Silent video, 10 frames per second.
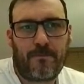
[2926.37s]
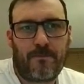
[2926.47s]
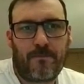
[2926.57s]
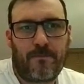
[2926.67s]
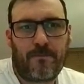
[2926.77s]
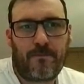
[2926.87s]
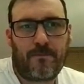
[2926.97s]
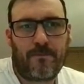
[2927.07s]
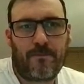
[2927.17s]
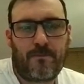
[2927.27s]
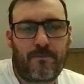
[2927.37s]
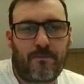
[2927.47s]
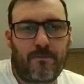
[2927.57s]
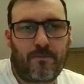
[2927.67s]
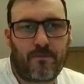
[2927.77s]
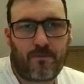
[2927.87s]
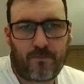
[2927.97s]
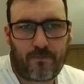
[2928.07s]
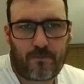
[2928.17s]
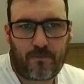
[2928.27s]

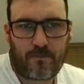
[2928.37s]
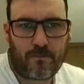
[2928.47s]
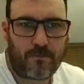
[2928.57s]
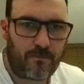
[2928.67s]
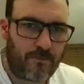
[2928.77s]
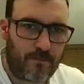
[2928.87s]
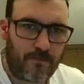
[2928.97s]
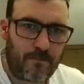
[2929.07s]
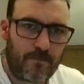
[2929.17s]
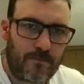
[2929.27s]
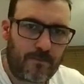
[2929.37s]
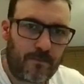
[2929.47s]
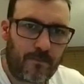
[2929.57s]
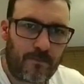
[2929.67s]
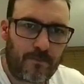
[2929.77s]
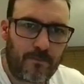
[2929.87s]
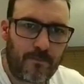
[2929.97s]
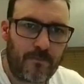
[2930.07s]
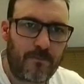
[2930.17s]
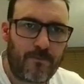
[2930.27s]

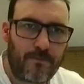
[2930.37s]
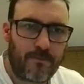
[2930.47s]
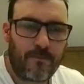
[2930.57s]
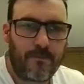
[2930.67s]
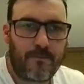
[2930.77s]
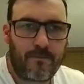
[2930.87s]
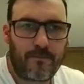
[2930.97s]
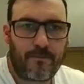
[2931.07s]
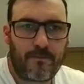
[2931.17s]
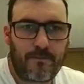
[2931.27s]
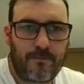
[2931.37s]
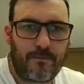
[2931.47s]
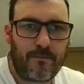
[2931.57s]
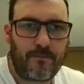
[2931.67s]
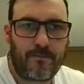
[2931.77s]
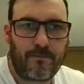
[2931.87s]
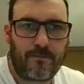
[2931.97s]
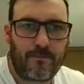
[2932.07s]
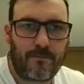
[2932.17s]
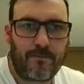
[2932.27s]

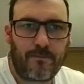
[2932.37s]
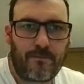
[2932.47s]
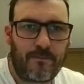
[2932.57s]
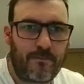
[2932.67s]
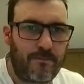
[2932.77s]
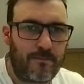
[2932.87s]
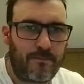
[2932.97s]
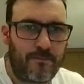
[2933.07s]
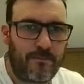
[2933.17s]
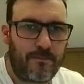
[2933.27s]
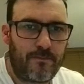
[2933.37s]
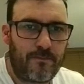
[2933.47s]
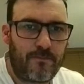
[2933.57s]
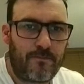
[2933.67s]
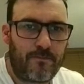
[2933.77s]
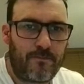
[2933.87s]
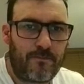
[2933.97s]
(silent)